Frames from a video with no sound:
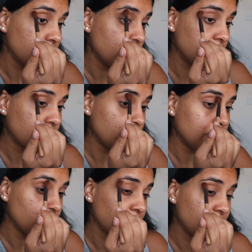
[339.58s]
in a
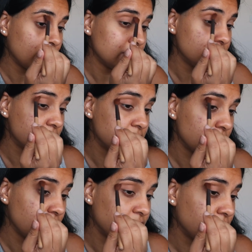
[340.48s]
couple of months to
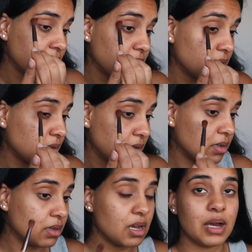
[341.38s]
see if it
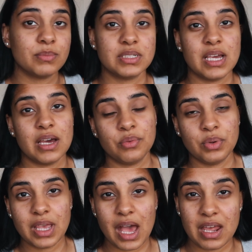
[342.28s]
calms down and we
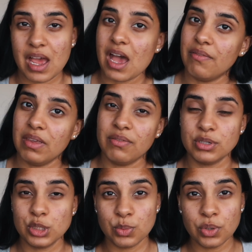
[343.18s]
can have even a
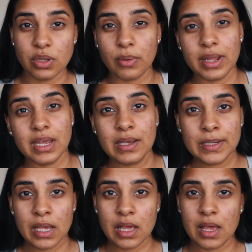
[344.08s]
smaller wedding.
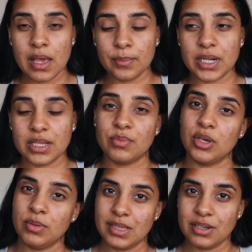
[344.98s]
But at the
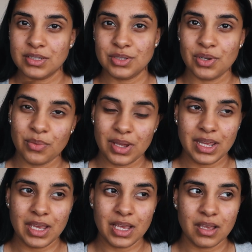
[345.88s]
moment, there is no
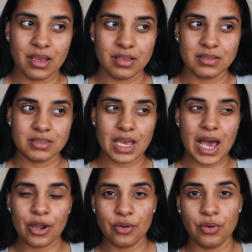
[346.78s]
wedding
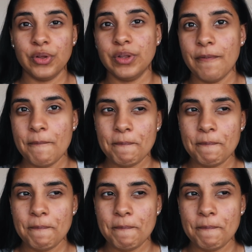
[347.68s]
at all.